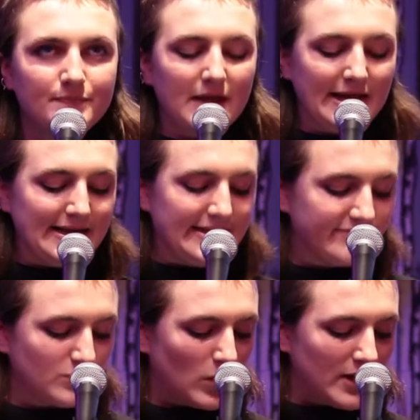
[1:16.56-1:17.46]
At
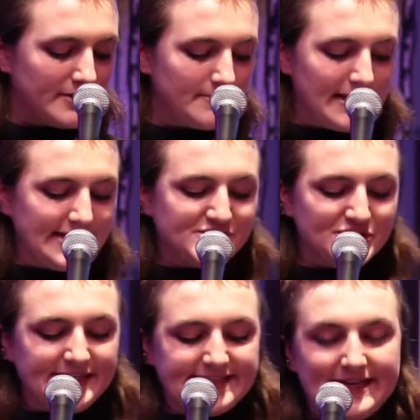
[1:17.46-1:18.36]
least one
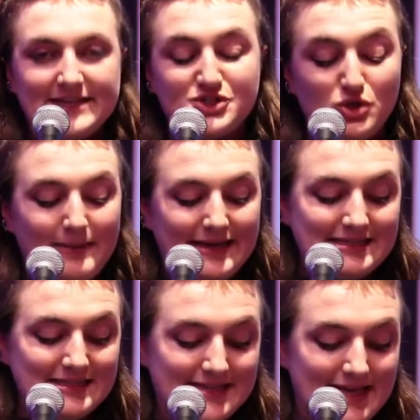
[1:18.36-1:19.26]
major international
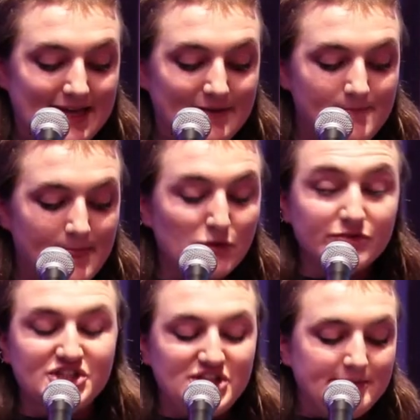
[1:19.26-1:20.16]
battle a day, a
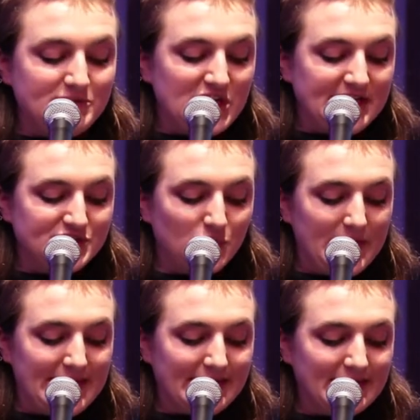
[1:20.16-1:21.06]
regime change a
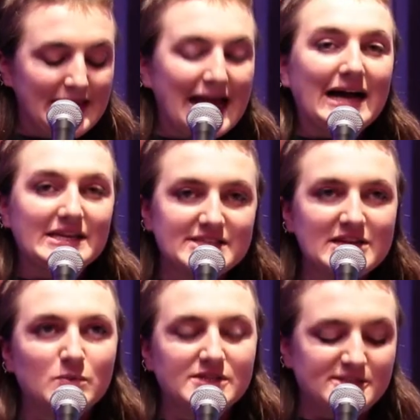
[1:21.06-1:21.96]
week, and
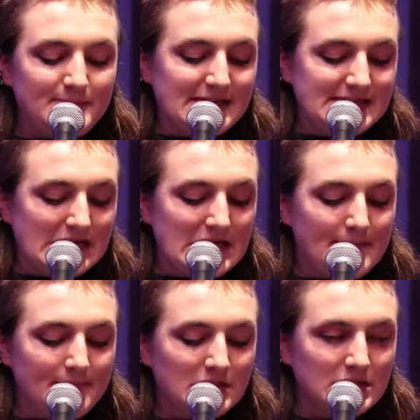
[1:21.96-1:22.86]
it was speeding
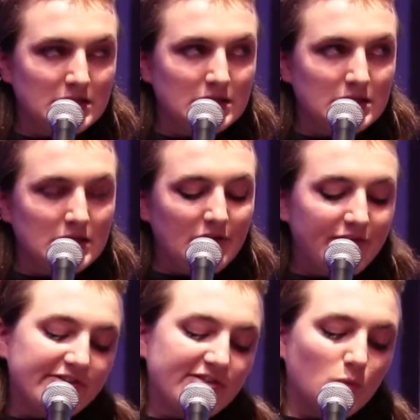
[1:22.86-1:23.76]
up.
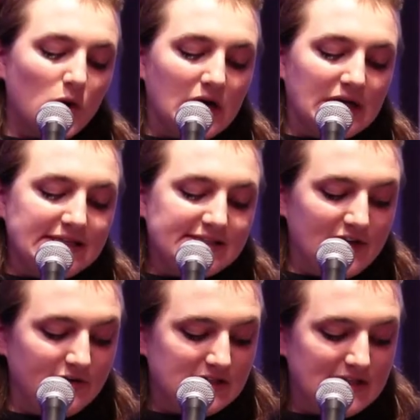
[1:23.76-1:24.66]
This is why,
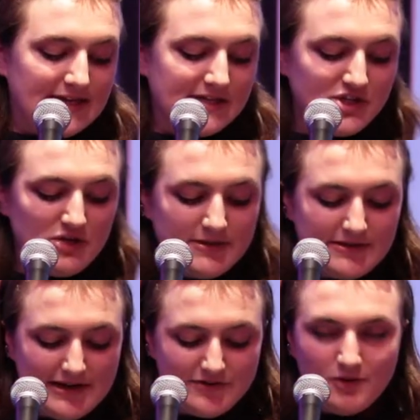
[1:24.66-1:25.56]
Sarah said,
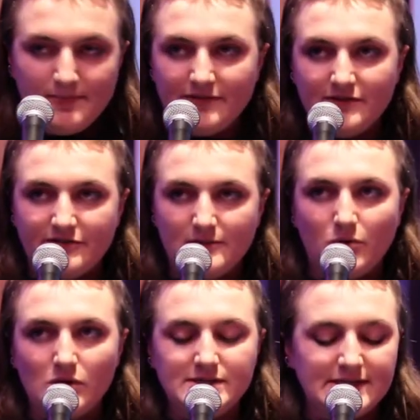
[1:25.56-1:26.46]
humans had no business in
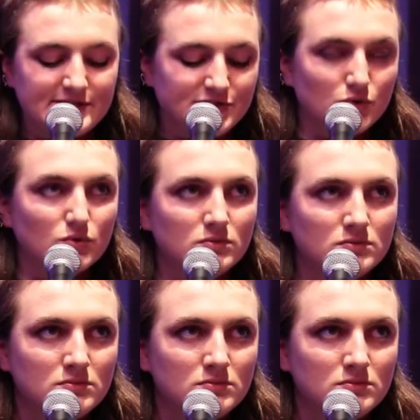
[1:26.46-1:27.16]
politics at all.